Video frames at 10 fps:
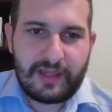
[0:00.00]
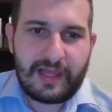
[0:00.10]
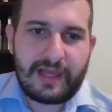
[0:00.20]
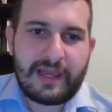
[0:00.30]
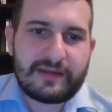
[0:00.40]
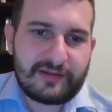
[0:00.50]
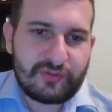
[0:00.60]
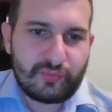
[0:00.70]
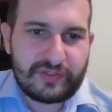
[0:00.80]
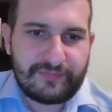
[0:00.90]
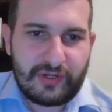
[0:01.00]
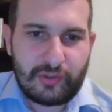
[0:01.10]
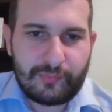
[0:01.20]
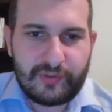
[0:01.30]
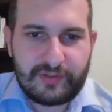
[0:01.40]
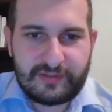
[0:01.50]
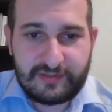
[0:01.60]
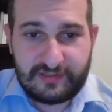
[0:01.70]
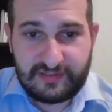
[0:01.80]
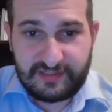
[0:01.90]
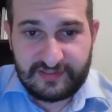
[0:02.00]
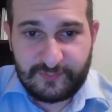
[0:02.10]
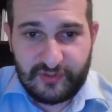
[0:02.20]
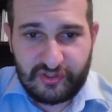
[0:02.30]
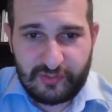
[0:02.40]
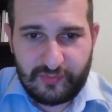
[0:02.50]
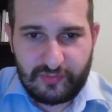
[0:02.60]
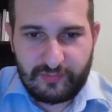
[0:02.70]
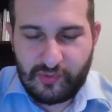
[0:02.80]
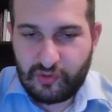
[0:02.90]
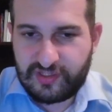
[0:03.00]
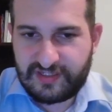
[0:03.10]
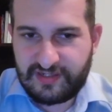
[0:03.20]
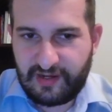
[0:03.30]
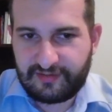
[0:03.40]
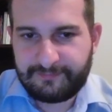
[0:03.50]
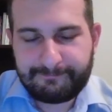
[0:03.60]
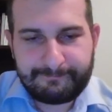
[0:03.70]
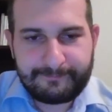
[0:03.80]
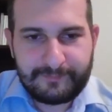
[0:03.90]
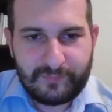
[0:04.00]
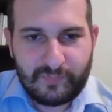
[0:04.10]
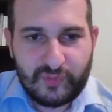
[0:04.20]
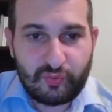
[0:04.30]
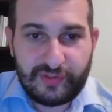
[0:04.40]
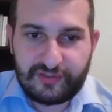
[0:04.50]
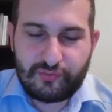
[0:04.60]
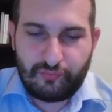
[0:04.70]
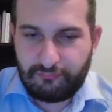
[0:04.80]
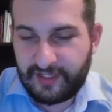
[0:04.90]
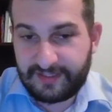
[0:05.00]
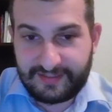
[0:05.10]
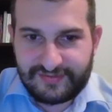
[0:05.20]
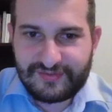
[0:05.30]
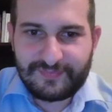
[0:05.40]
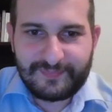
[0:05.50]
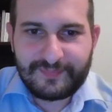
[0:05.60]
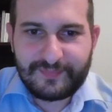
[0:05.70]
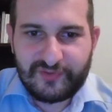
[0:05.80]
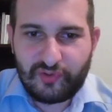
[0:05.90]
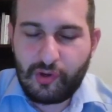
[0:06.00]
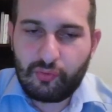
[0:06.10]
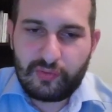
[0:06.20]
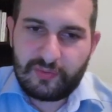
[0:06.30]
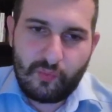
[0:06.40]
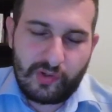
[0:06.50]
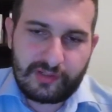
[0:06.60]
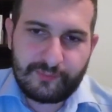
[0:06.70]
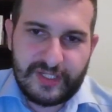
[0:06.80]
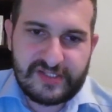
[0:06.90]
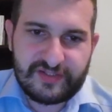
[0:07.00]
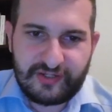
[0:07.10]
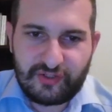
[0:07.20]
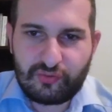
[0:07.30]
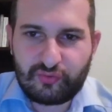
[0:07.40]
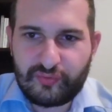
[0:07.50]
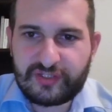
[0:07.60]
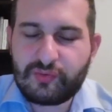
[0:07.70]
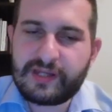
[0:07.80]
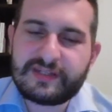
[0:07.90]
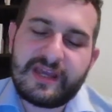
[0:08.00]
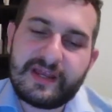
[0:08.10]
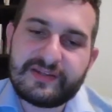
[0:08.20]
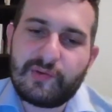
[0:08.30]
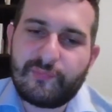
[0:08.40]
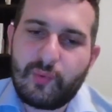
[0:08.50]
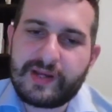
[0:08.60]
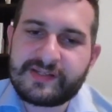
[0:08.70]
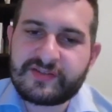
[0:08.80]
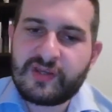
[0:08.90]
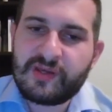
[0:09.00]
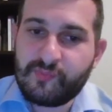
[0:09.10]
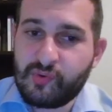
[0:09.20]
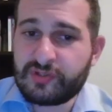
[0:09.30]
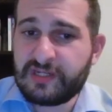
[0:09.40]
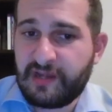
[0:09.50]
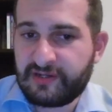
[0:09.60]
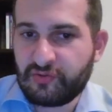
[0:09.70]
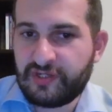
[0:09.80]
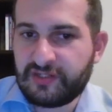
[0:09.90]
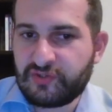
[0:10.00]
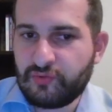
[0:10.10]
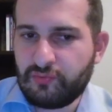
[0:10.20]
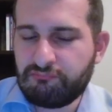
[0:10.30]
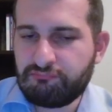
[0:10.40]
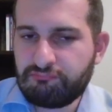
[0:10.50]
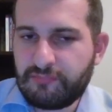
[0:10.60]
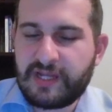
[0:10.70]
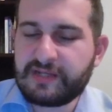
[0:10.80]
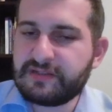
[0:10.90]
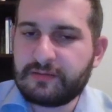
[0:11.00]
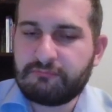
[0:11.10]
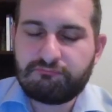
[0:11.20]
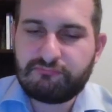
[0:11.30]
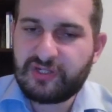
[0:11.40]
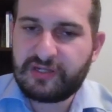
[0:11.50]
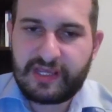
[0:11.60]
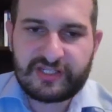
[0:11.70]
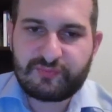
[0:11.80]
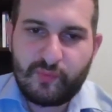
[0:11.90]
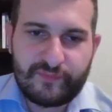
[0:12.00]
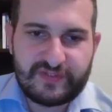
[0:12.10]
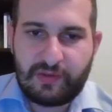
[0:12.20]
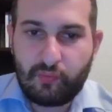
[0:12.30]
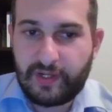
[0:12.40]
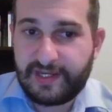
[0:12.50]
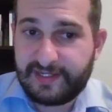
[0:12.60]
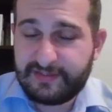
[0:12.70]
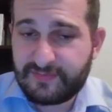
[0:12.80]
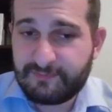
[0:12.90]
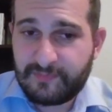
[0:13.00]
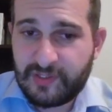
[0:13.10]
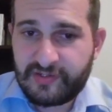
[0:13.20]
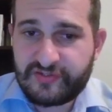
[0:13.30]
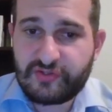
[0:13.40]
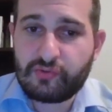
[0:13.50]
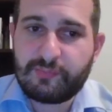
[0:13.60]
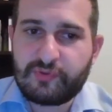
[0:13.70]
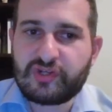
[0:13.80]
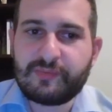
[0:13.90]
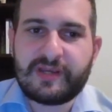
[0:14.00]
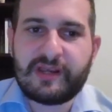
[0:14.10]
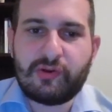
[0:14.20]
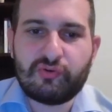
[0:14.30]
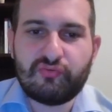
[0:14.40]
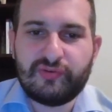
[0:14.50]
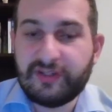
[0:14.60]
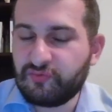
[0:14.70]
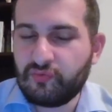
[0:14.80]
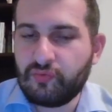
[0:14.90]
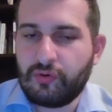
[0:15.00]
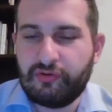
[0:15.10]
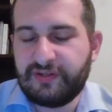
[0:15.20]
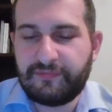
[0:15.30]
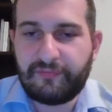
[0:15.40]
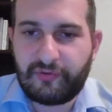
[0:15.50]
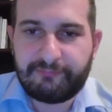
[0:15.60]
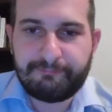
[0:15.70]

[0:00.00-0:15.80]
Either you develop this bishop or this knight to e2 at least. So only one piece can go to e2. And the idea of white is put the knight on e2 and the next move somewhere else. So the bishop can go to e2 or d3.